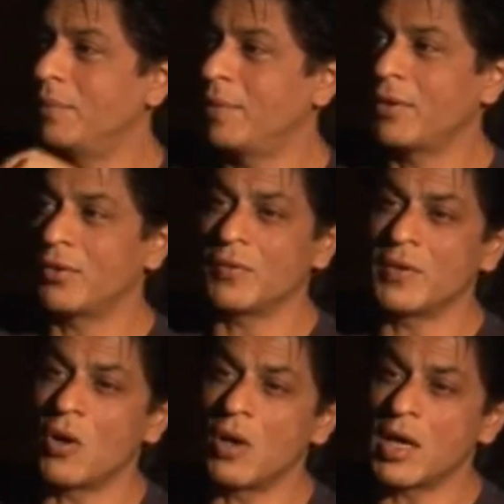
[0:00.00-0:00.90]
because of
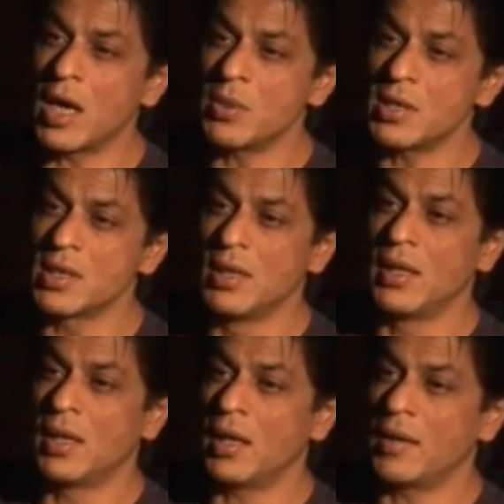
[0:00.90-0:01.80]
the odd hours.
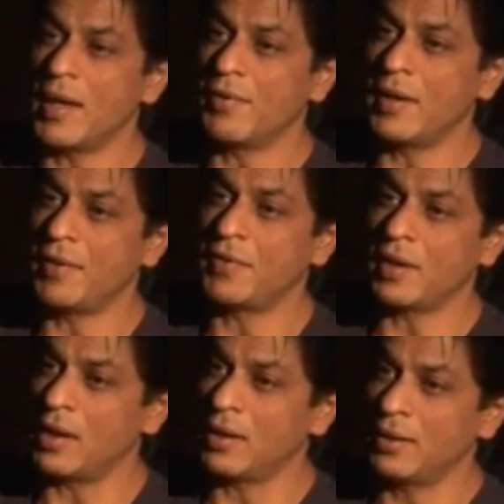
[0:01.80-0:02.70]
Our driver left
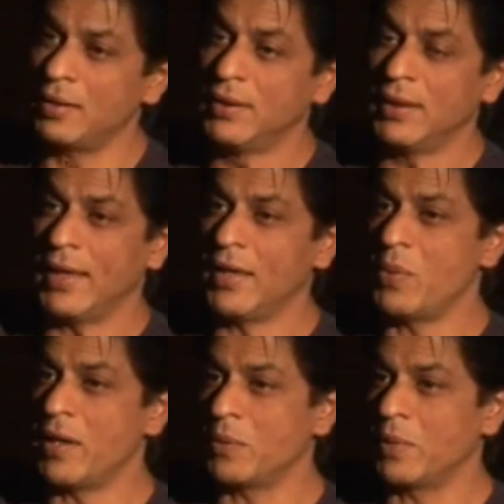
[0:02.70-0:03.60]
the car and he
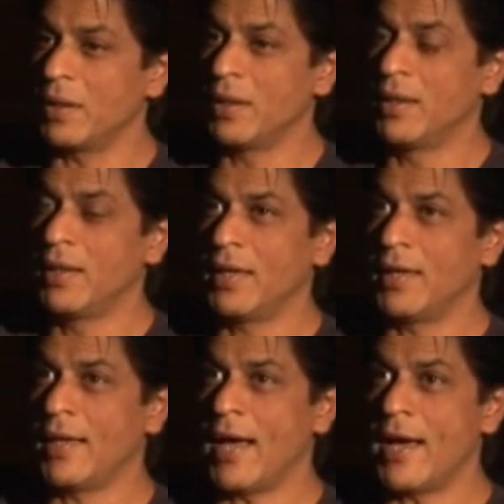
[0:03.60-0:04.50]
went away.
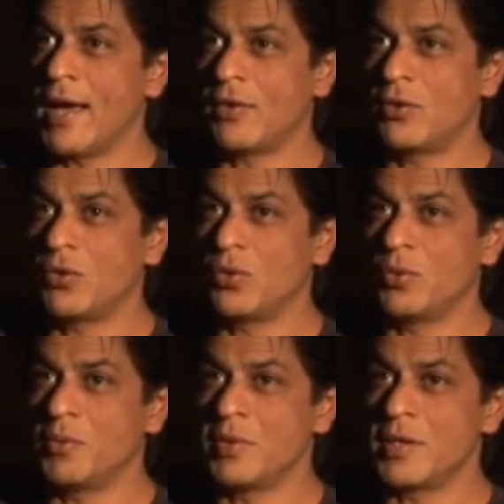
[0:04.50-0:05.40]
And I had
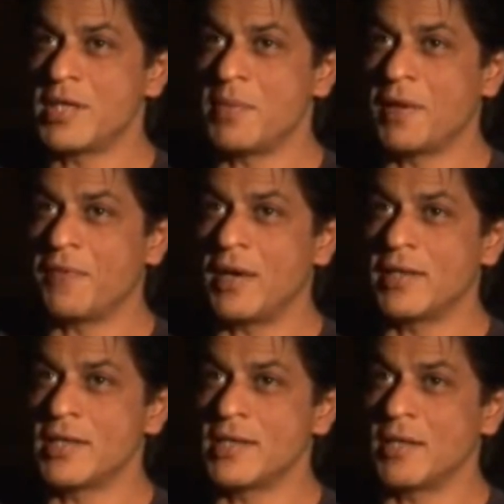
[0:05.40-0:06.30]
to see my
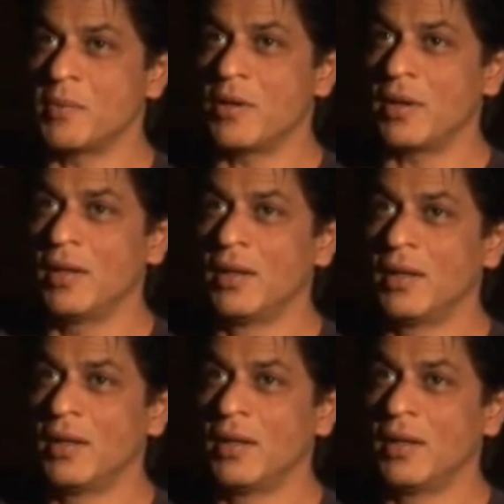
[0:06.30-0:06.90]
father's dead body